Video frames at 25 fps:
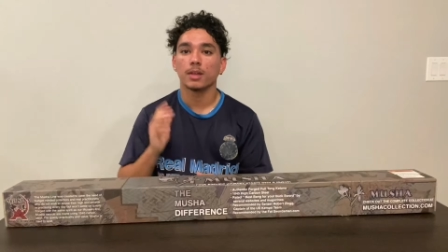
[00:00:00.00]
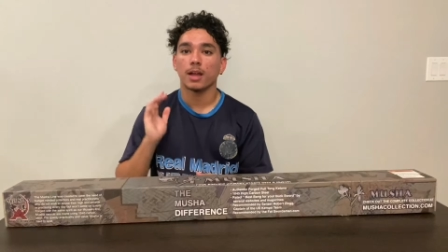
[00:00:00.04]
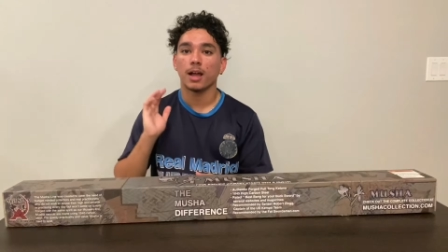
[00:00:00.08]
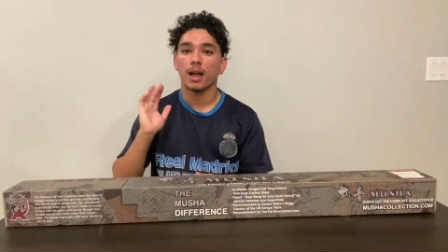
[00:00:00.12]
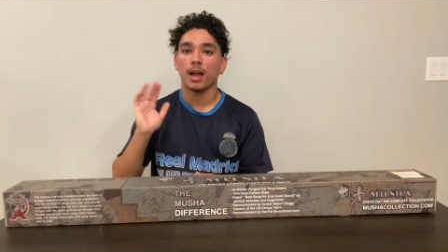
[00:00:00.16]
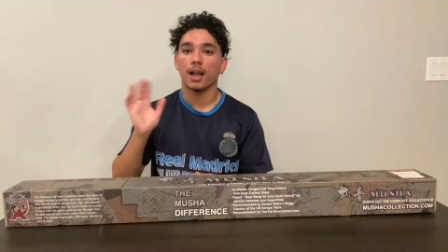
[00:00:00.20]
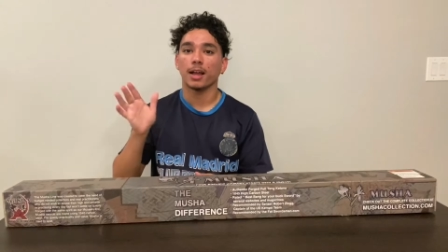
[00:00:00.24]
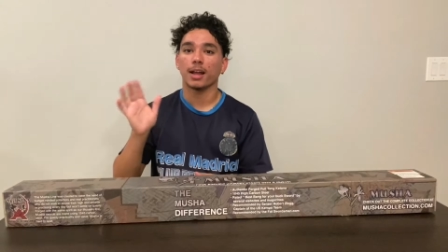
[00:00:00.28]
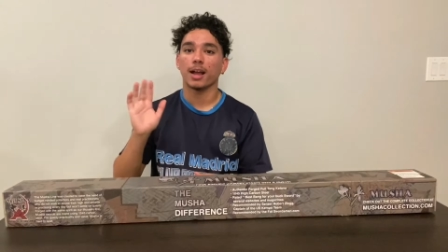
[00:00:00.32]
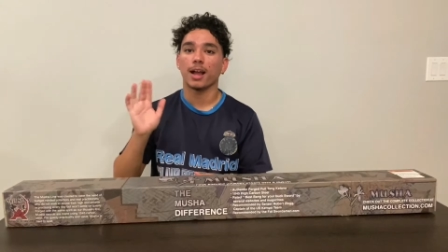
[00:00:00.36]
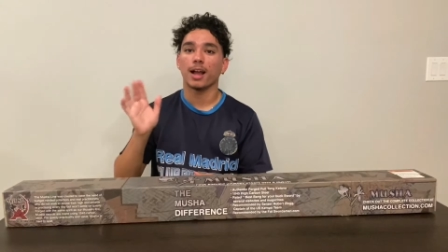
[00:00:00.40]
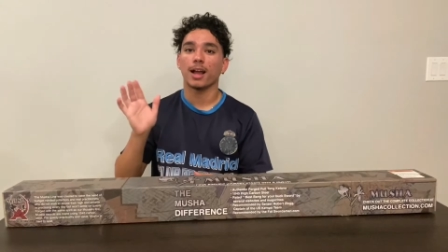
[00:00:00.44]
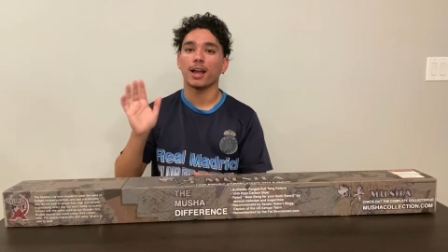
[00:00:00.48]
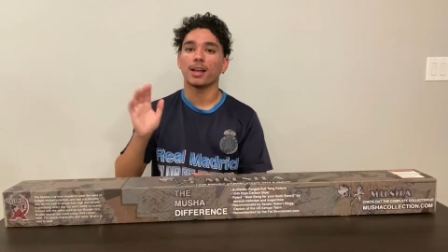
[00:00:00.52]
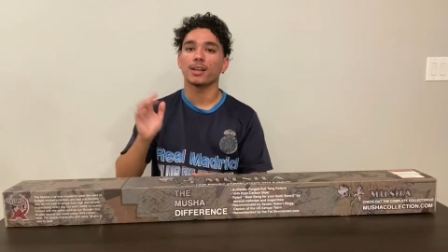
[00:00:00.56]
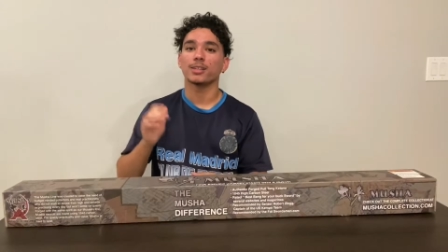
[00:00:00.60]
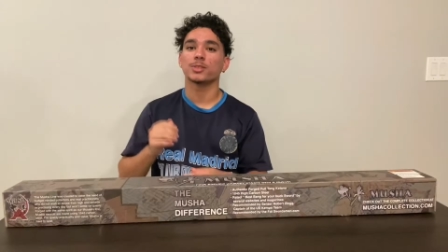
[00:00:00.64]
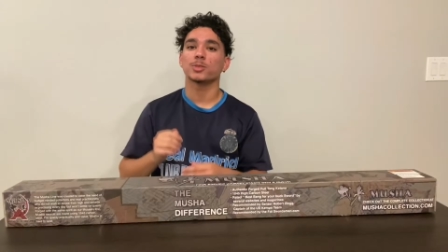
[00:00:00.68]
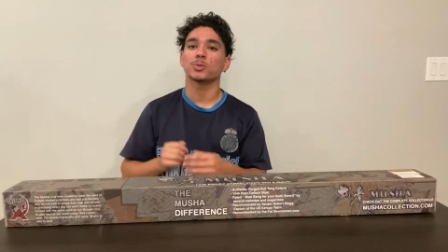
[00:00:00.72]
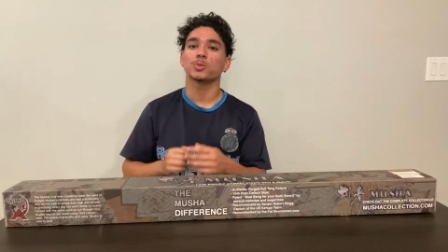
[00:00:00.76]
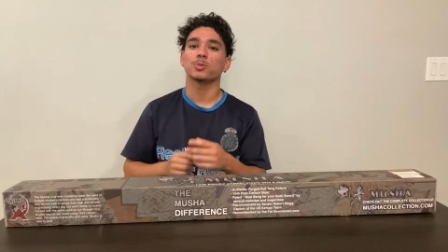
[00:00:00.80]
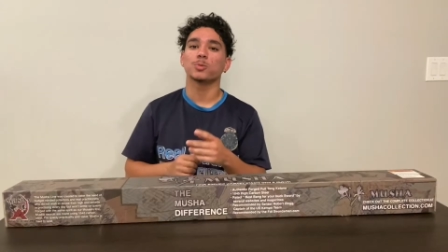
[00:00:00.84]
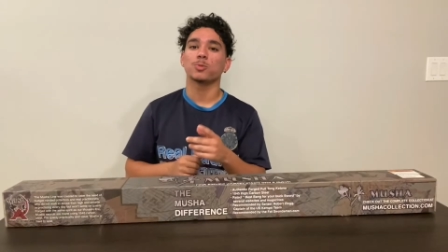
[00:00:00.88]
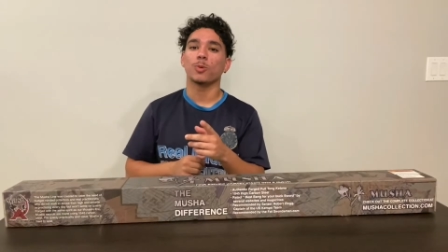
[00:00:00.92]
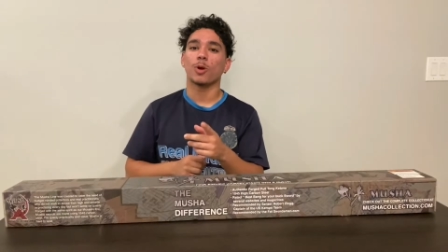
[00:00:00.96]
Hi guys,
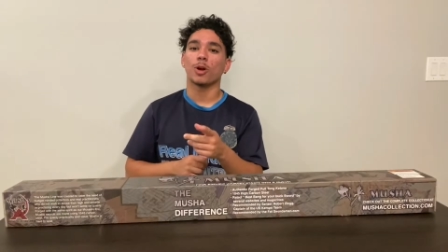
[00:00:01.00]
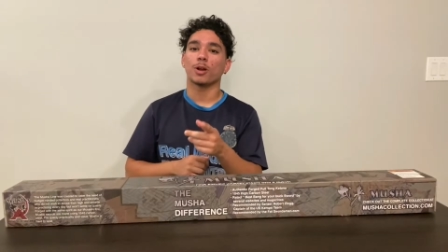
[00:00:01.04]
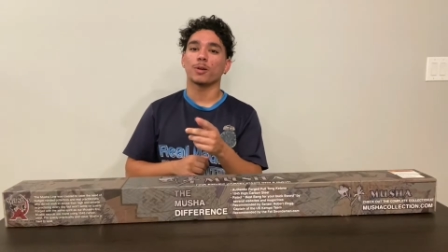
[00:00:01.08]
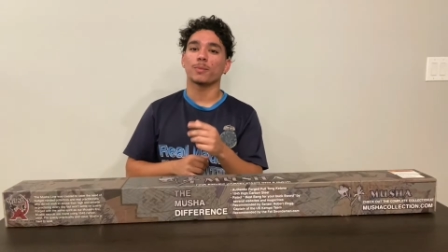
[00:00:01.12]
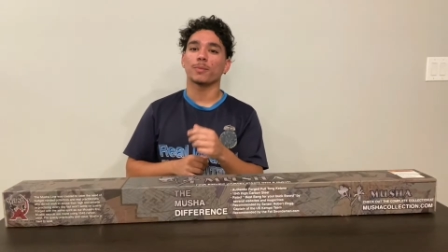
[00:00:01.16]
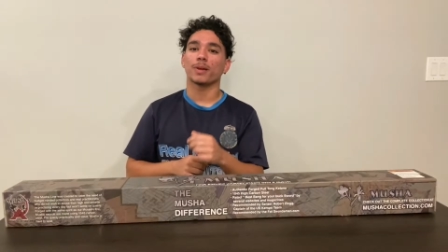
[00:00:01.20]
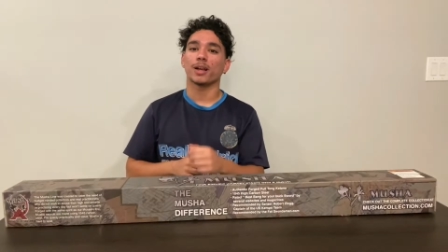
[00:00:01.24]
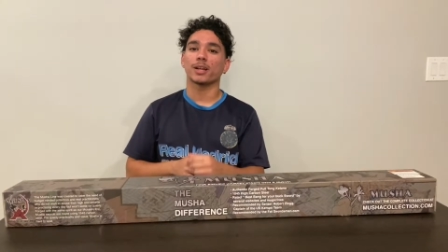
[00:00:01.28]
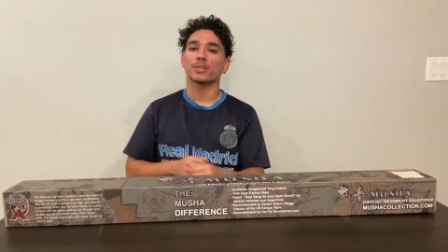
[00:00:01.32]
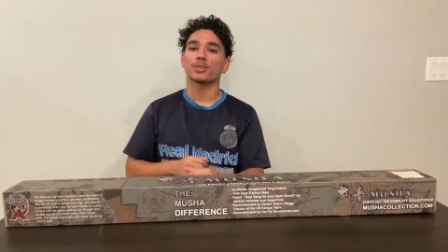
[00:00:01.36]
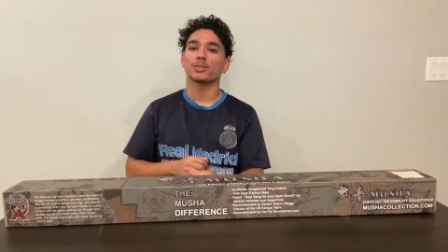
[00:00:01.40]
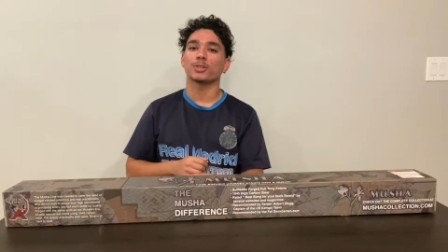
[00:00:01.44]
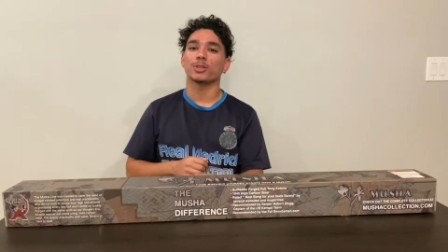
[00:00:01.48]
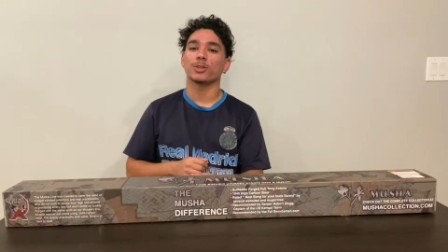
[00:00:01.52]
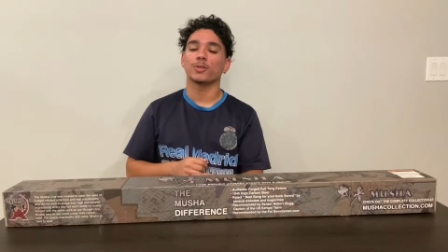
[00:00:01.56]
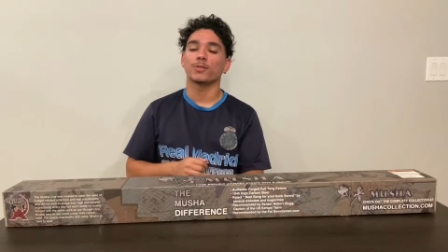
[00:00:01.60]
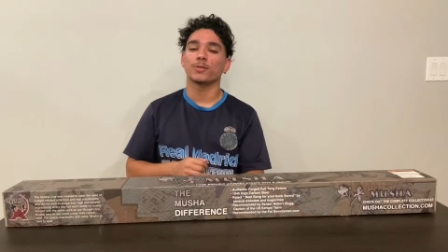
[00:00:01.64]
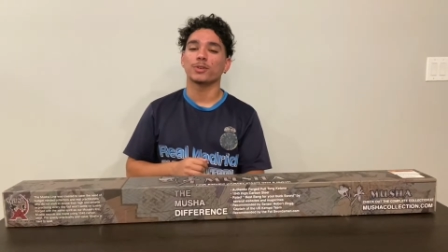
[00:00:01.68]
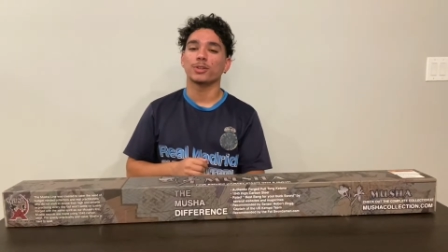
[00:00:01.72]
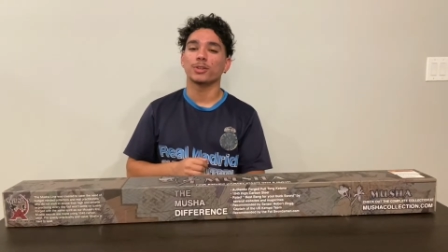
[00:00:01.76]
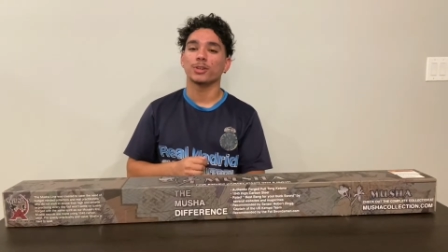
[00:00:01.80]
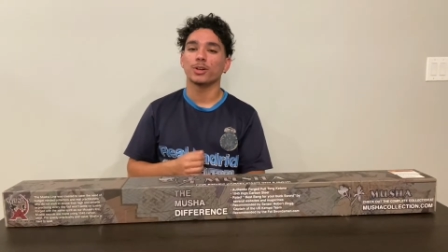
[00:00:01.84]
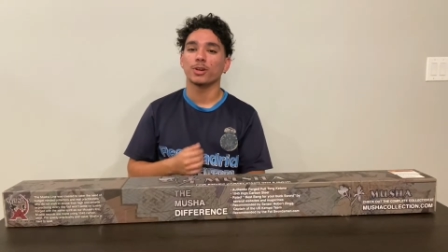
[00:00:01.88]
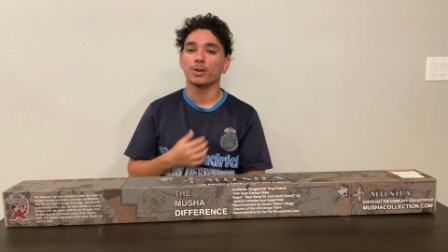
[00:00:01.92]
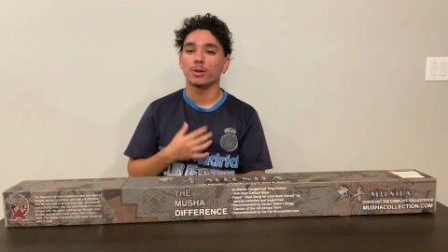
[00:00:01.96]
welcome back to another
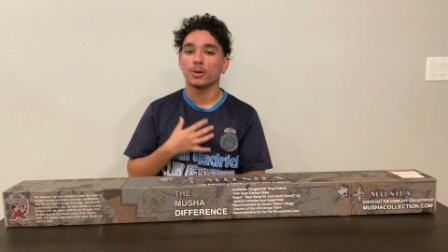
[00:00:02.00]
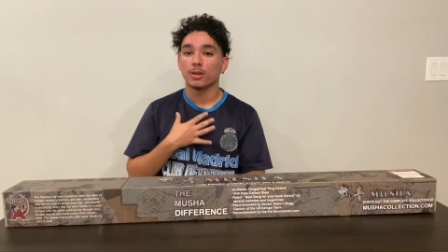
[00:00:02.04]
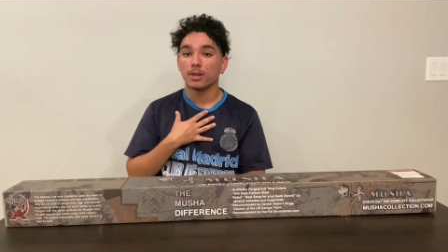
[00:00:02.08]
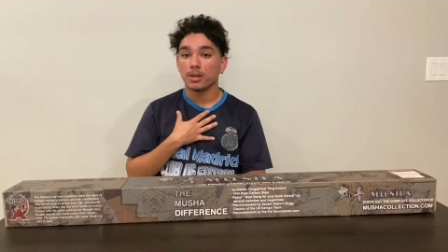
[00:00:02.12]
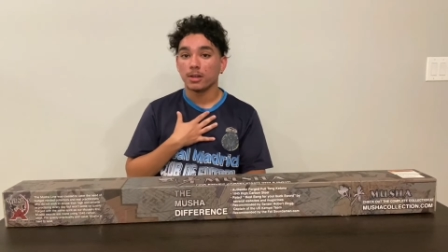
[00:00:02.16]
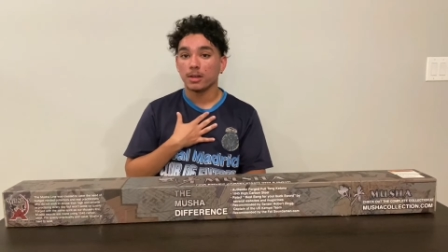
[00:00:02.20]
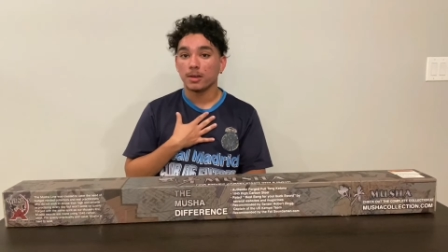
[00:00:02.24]
video.